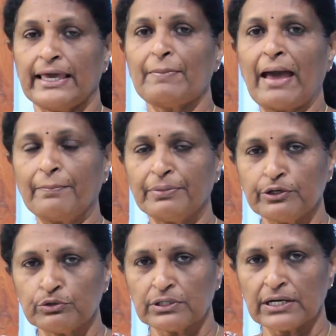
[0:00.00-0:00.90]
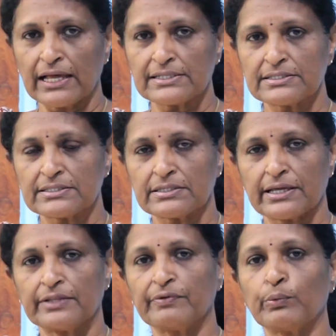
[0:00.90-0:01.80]
came happily to the
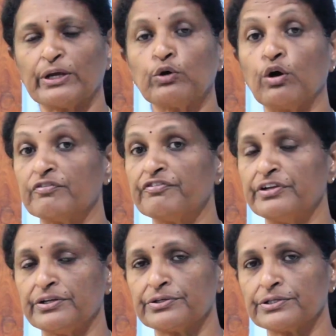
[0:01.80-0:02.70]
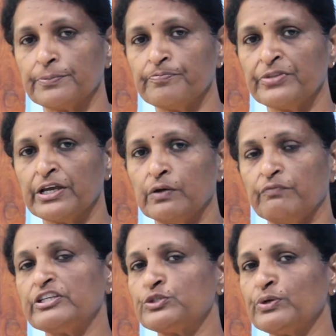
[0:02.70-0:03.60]
class and they were quite confident,
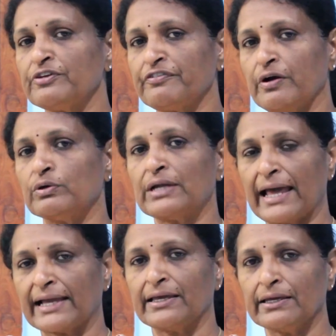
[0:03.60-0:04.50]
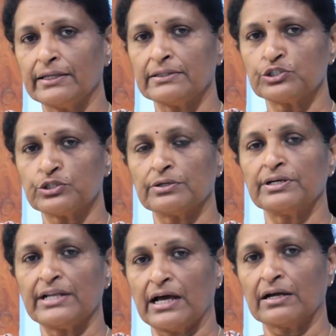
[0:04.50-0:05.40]
which we found lacking in the
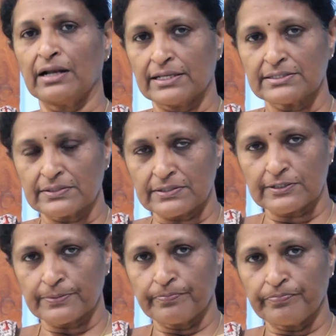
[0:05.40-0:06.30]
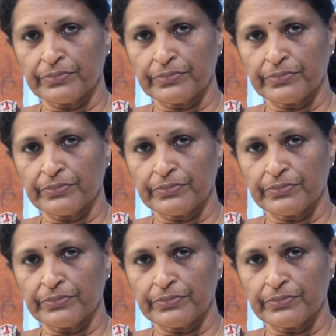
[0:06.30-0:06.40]
children in our classes.